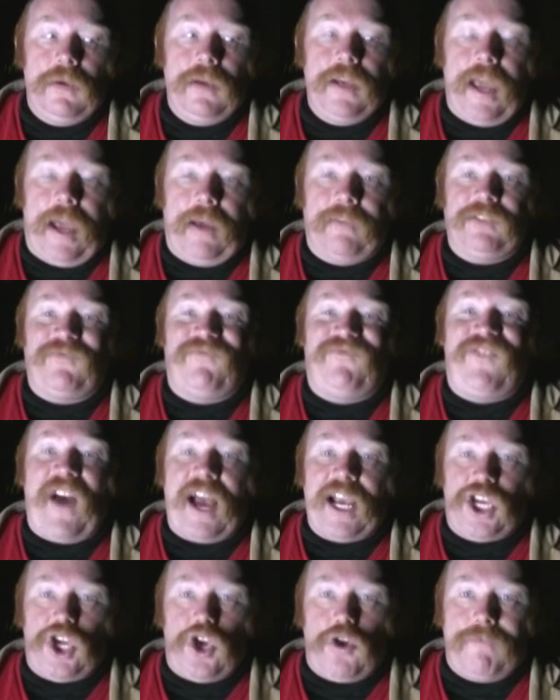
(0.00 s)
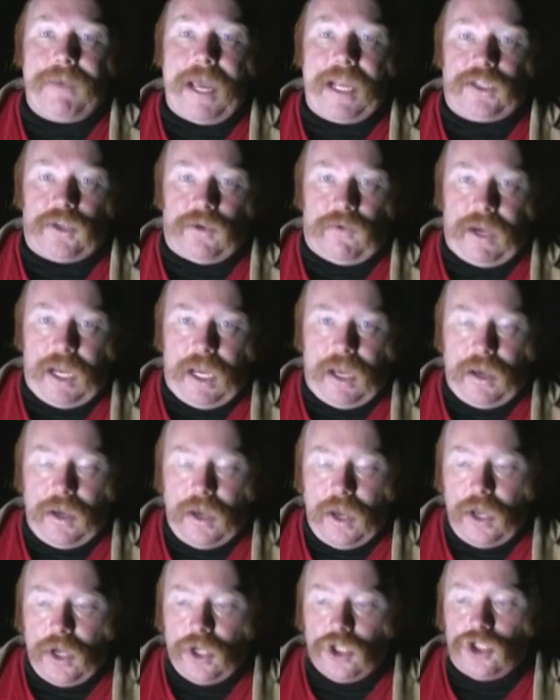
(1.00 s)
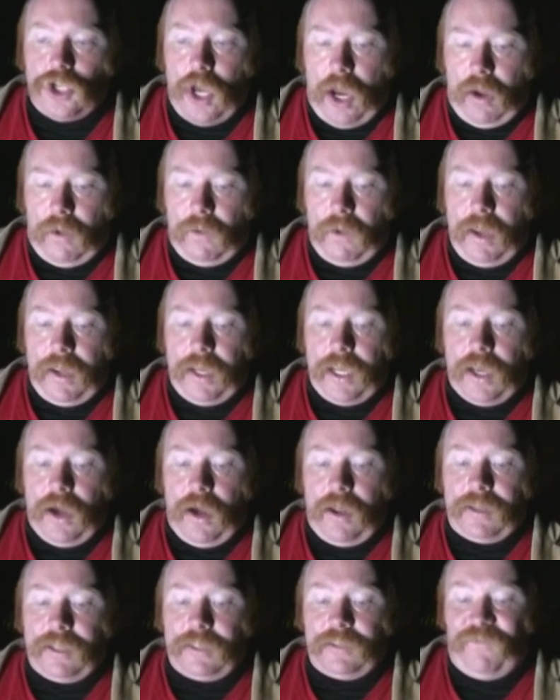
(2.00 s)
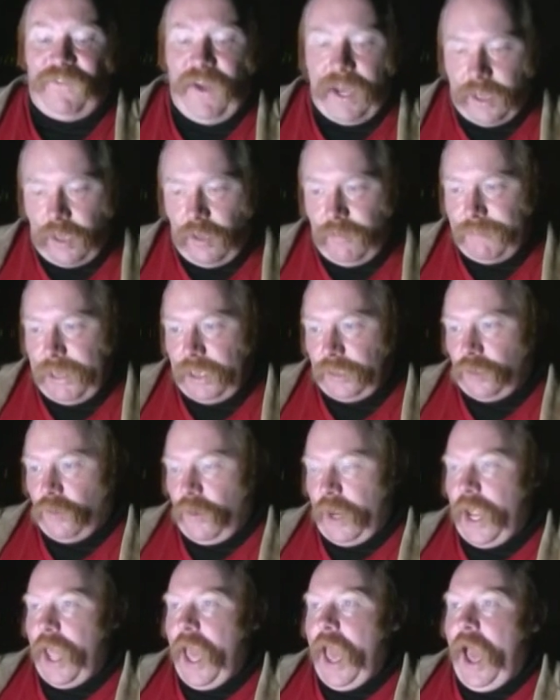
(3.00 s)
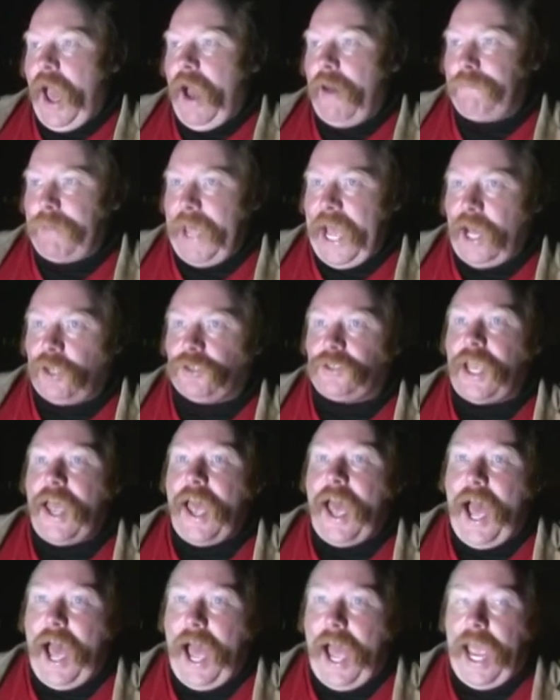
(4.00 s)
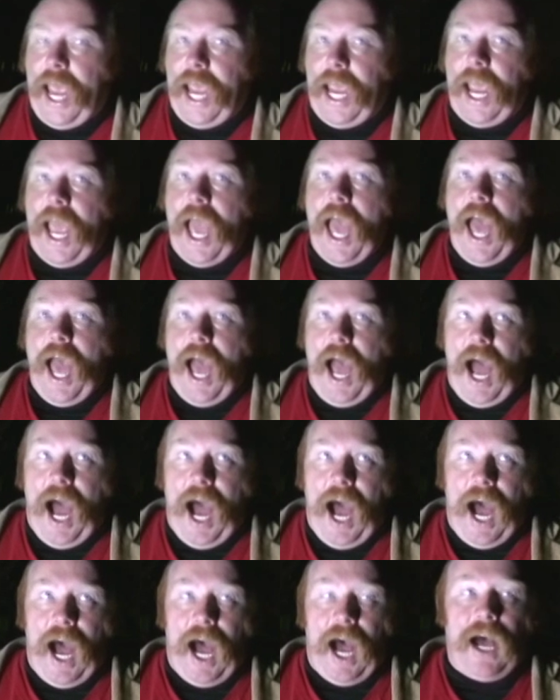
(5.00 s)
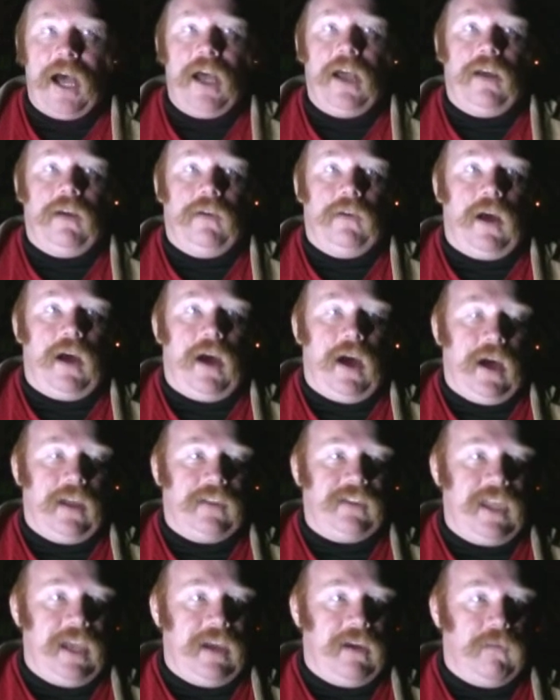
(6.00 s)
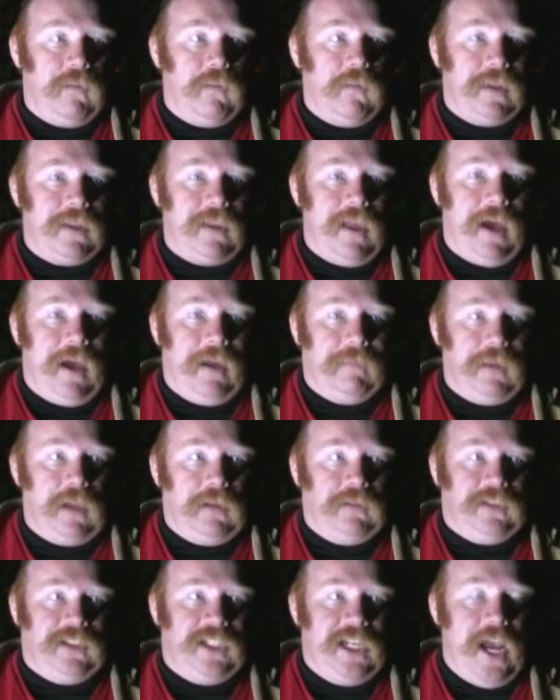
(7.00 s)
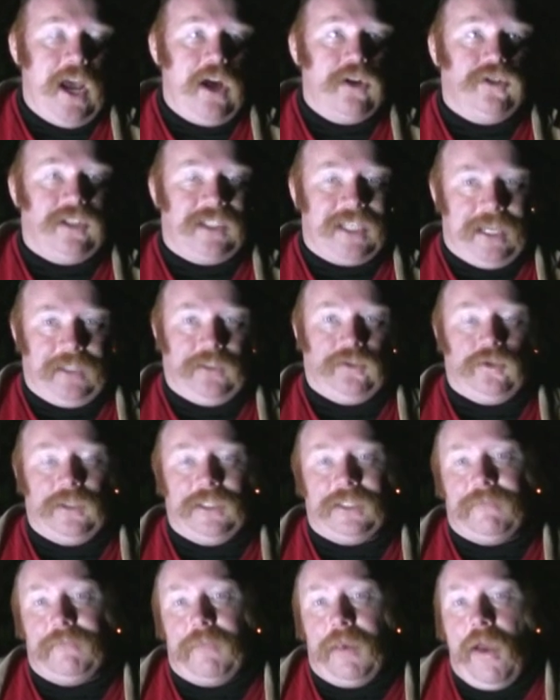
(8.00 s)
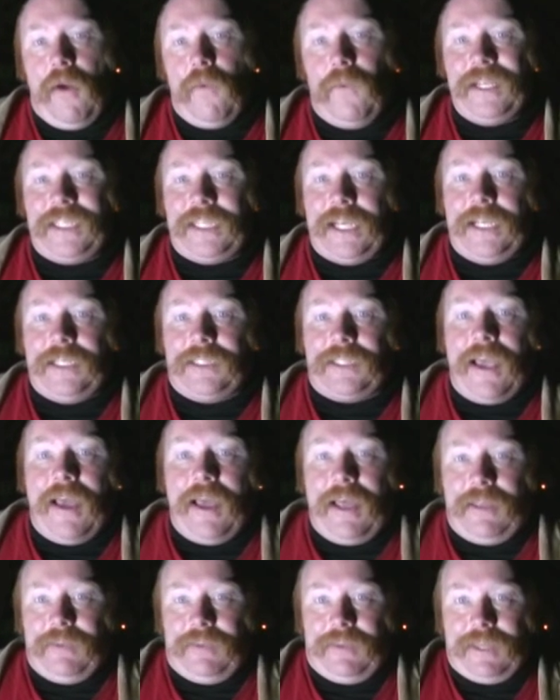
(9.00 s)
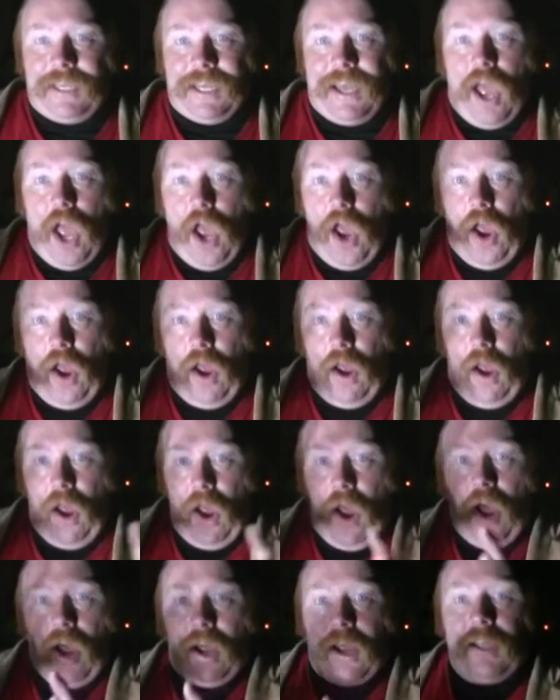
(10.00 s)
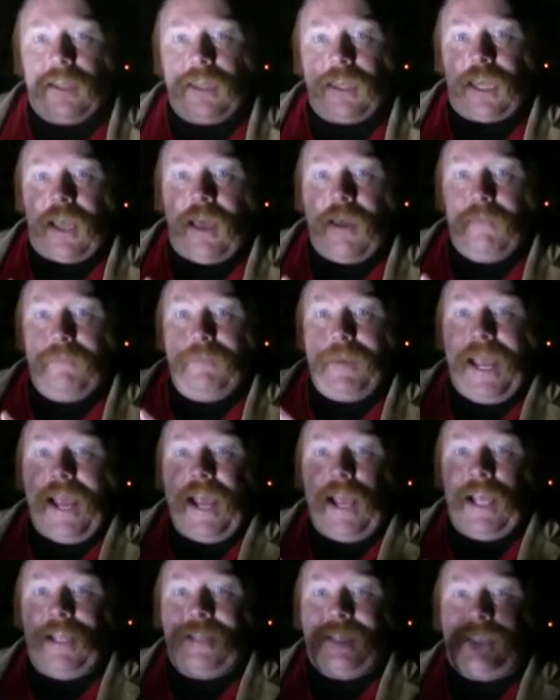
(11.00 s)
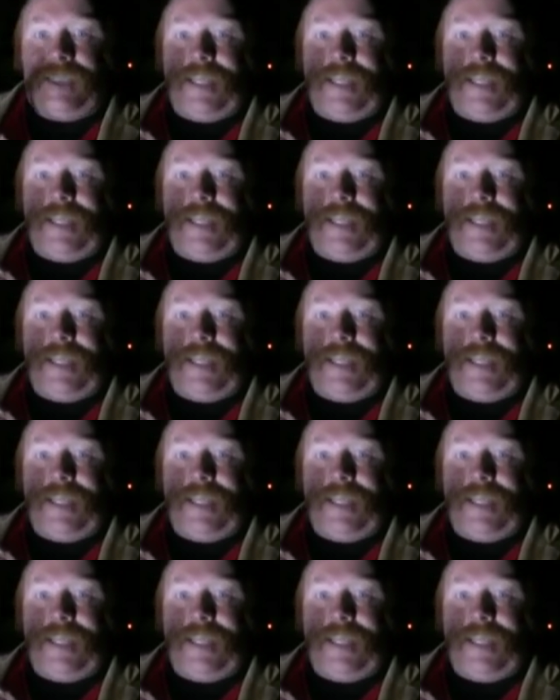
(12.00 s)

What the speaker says: Yeah, fuck-you-mentary. So, you got this fuck-you-mentary about a thing with geocentrism, which is the Earth being in the